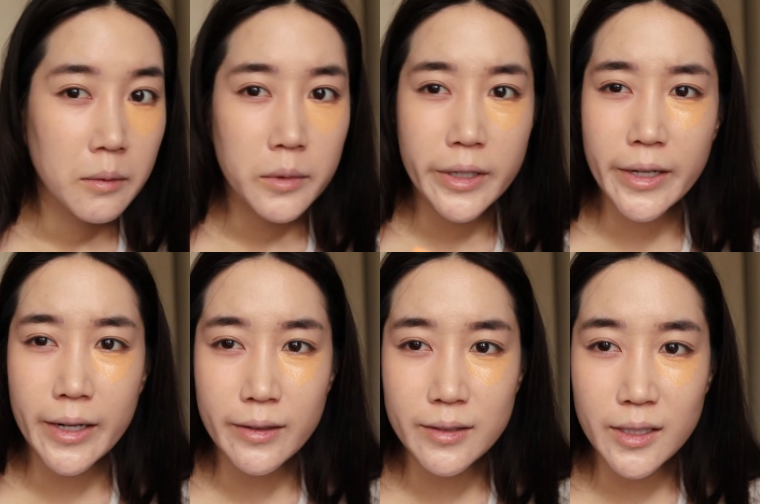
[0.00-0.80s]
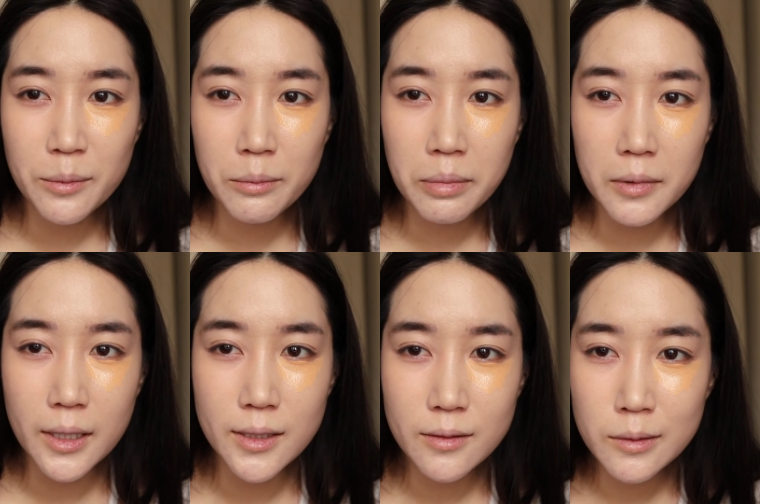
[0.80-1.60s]
But you kind of see it
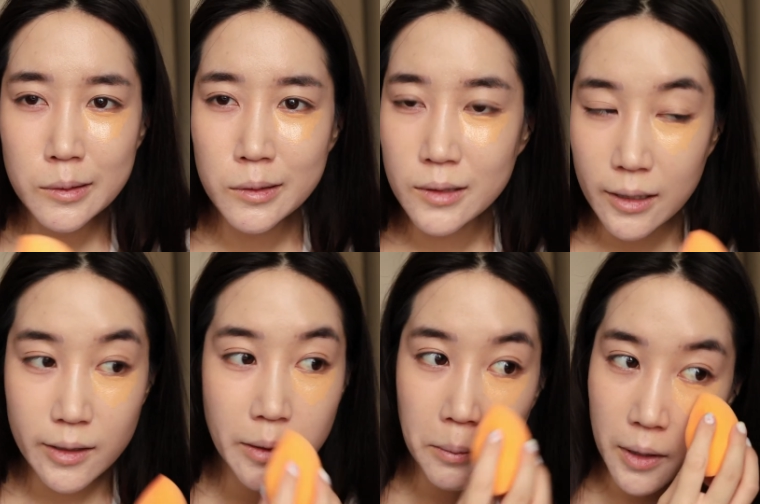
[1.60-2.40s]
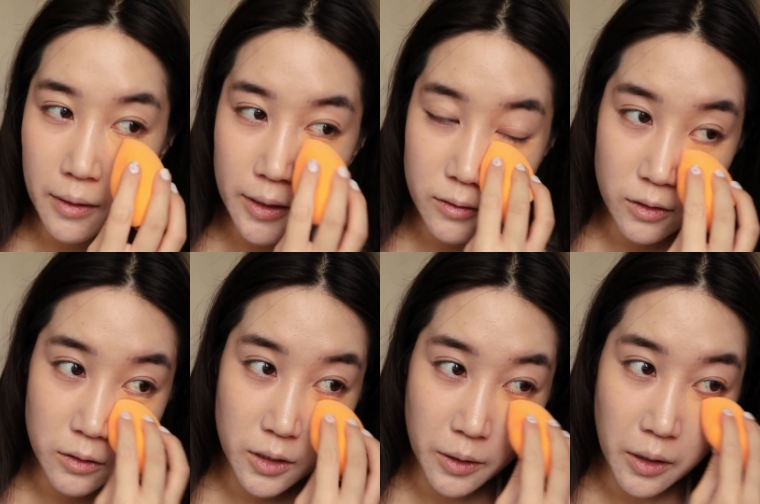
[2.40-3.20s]
blends to nothing, but let's
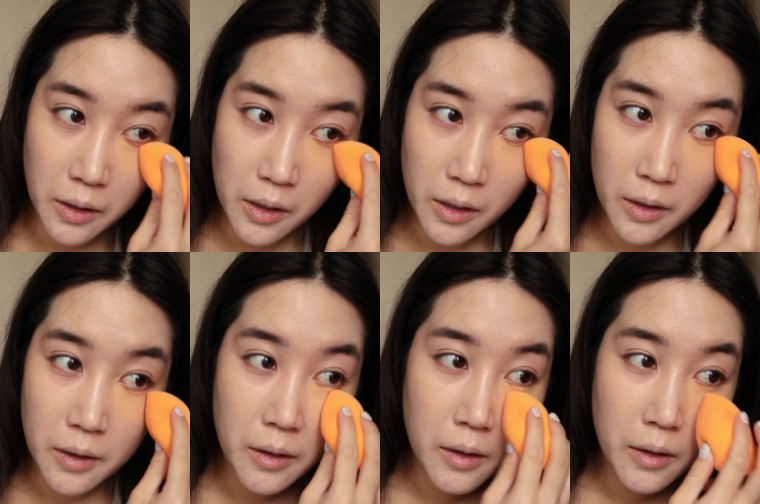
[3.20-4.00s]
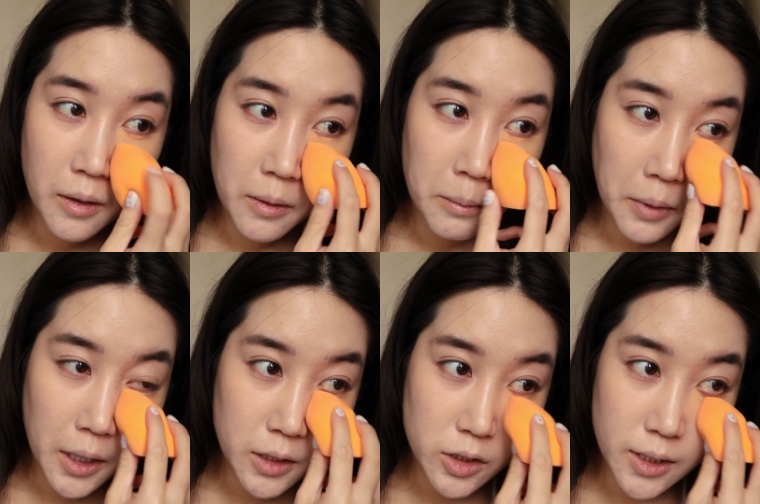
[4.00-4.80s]
do the
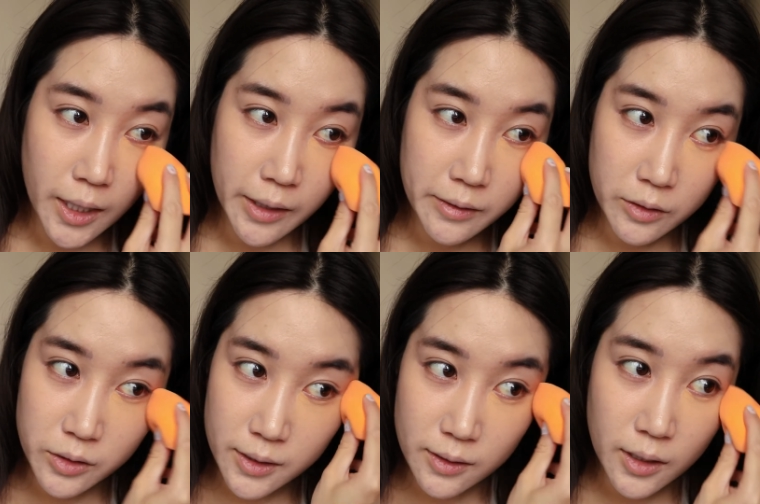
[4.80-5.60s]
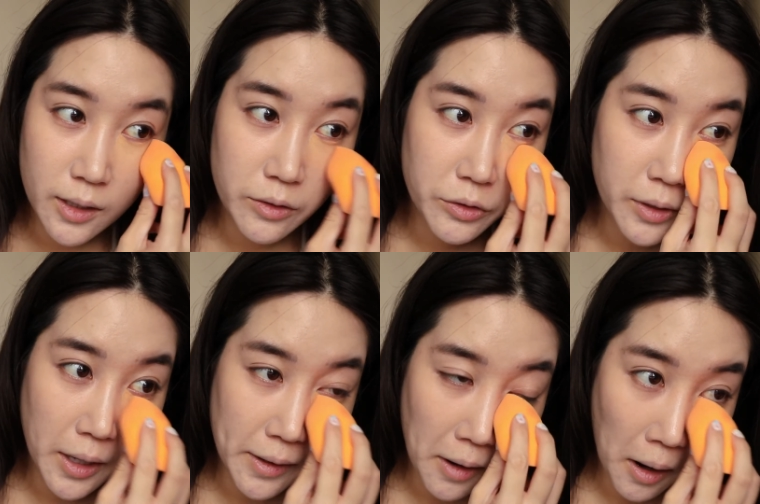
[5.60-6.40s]
peach side using the other
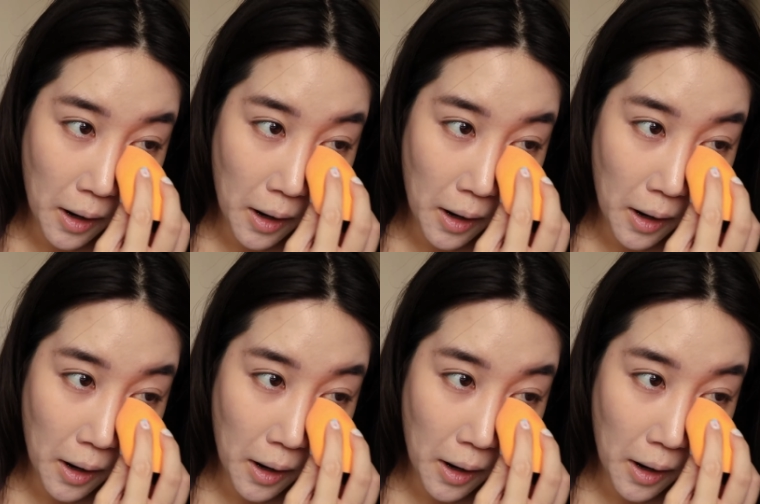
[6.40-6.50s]
side.